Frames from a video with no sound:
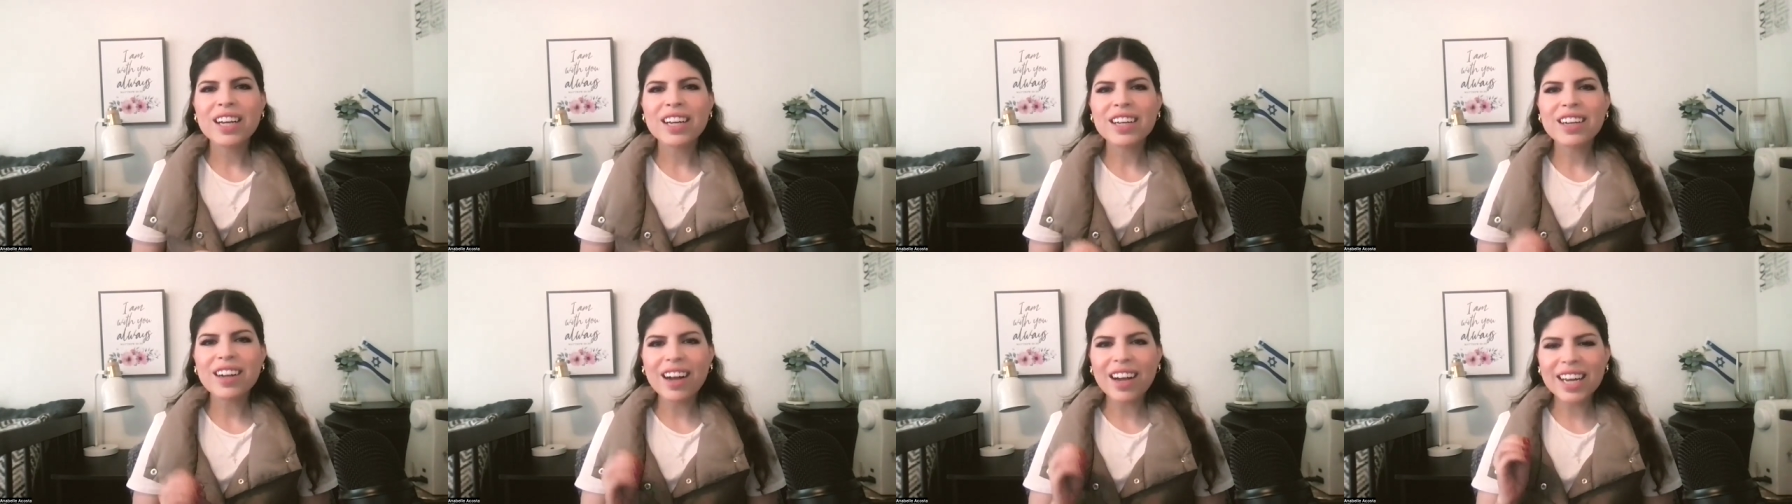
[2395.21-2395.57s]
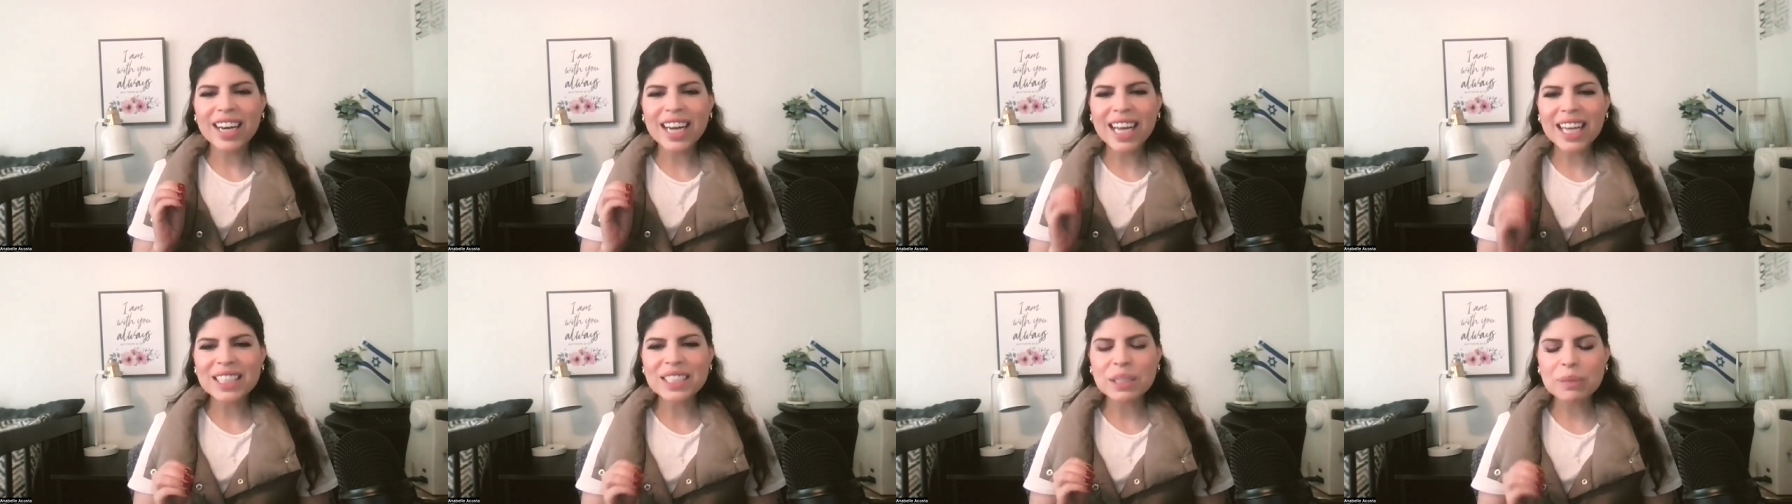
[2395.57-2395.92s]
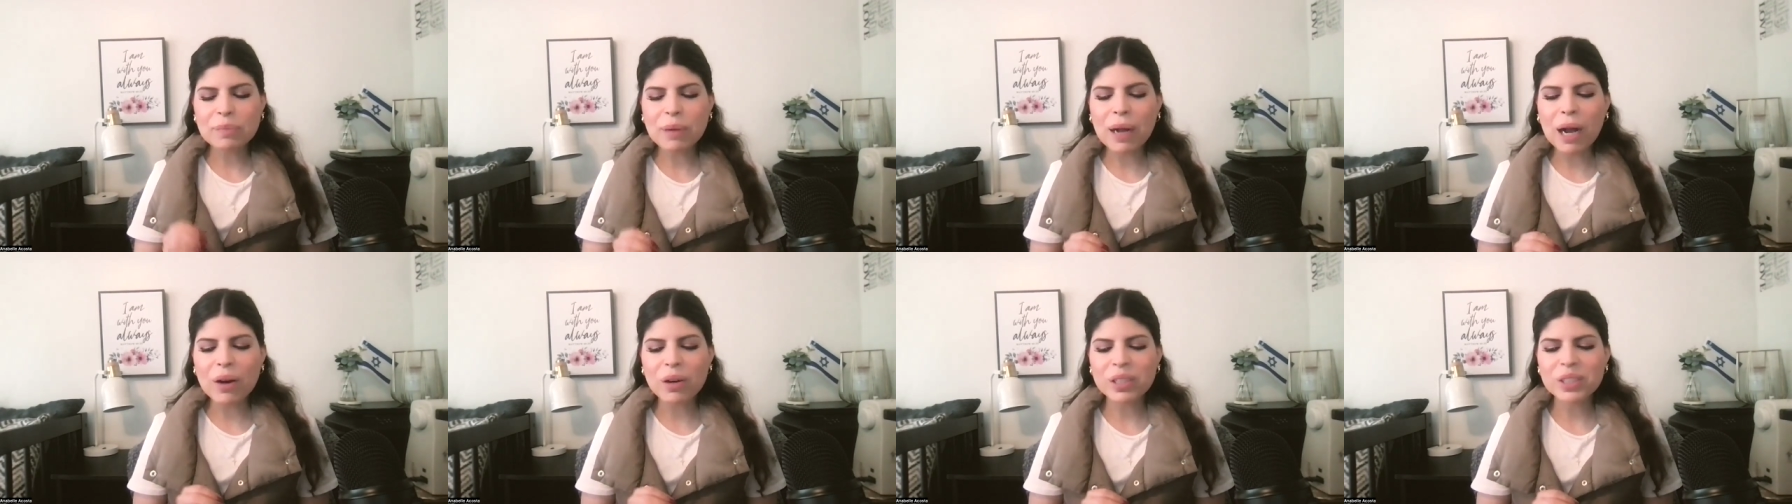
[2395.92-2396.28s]
God has the
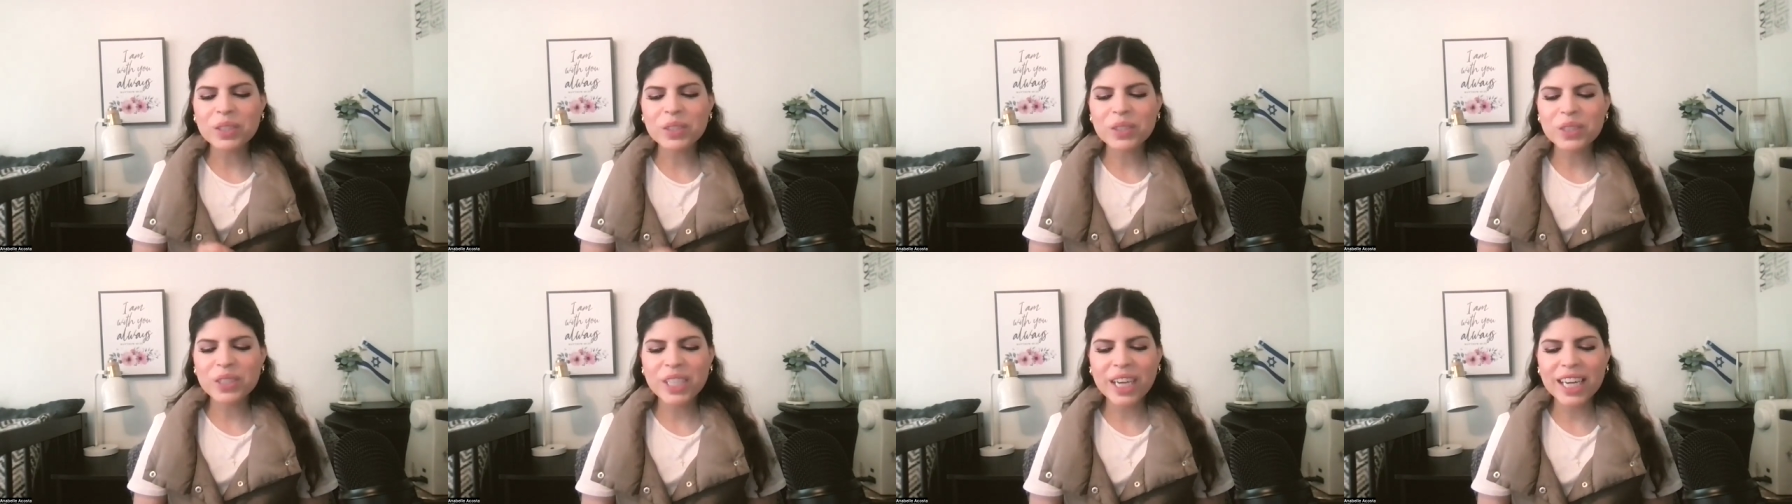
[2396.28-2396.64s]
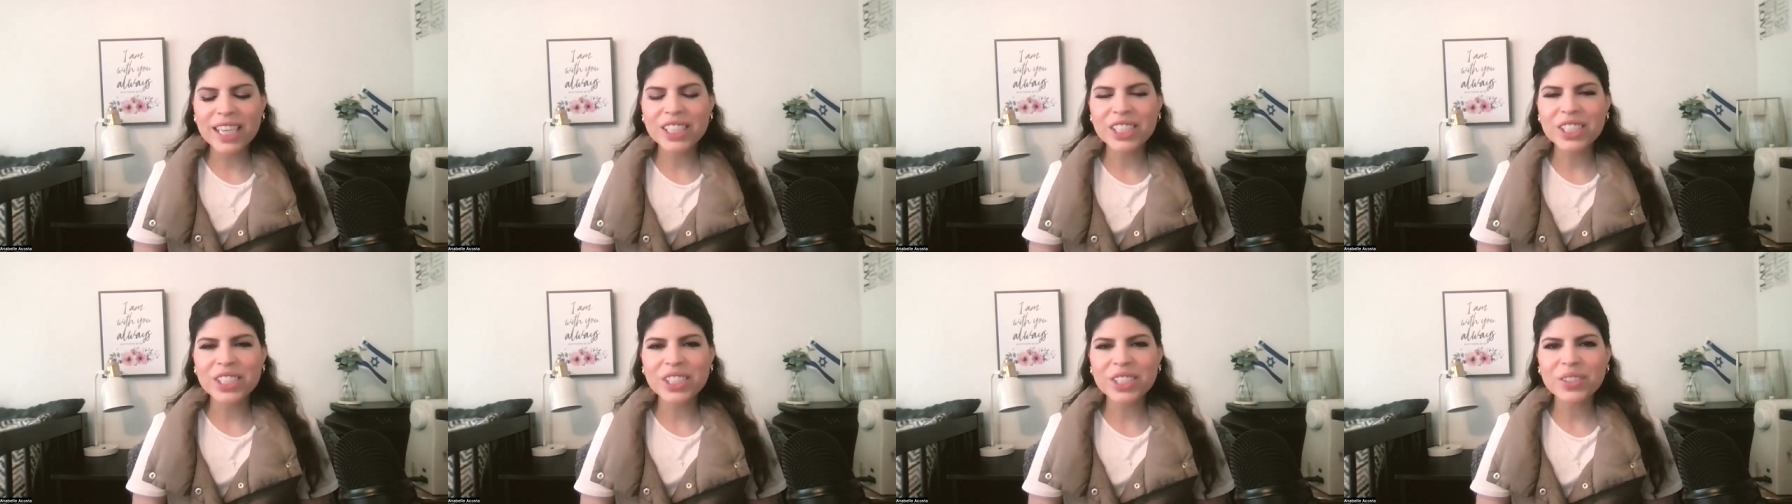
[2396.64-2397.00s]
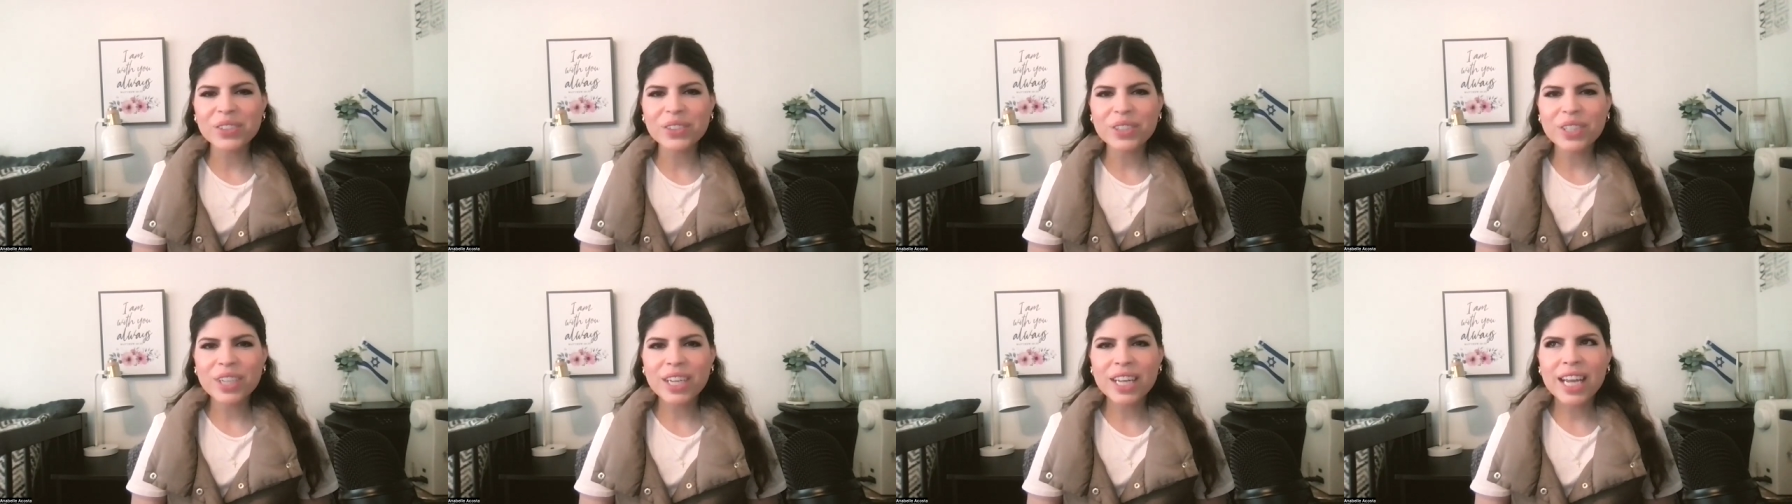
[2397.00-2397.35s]
power to change
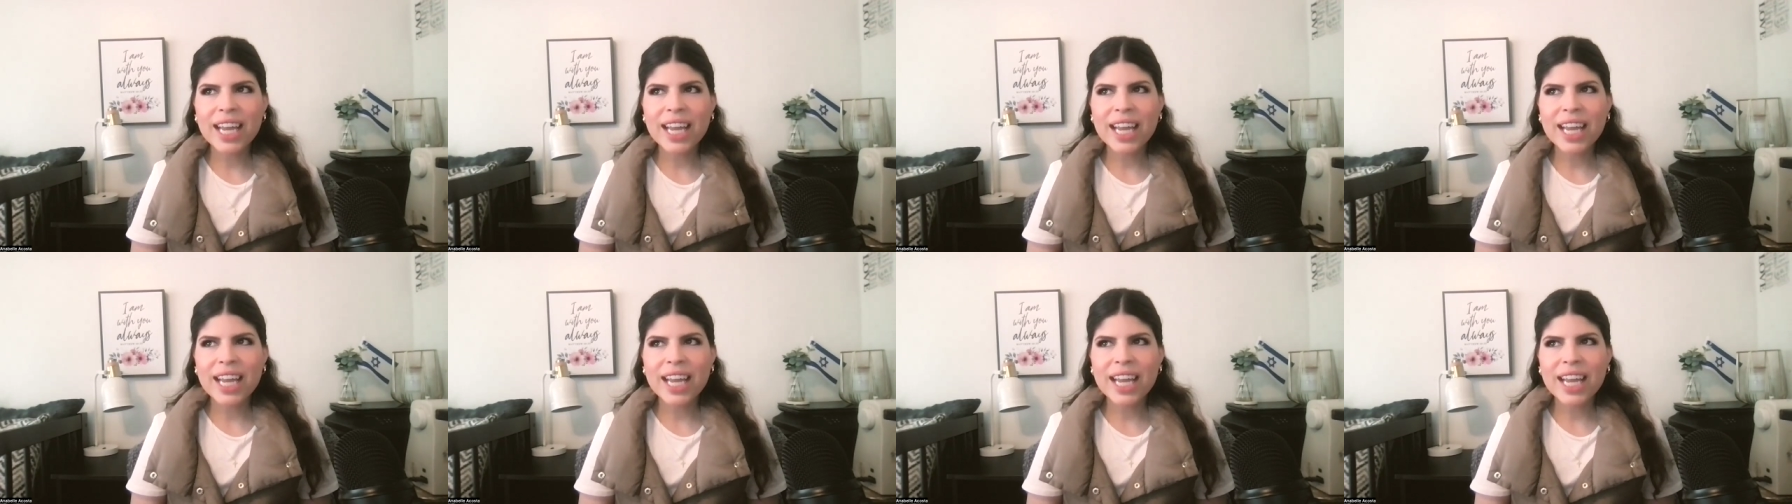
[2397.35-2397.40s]
you,